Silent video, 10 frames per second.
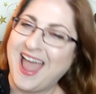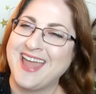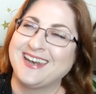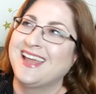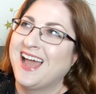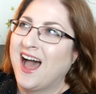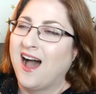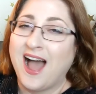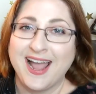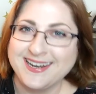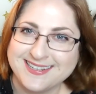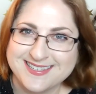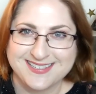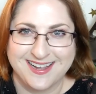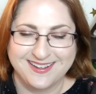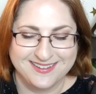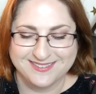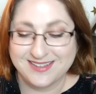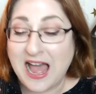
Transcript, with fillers: And I didn't sell.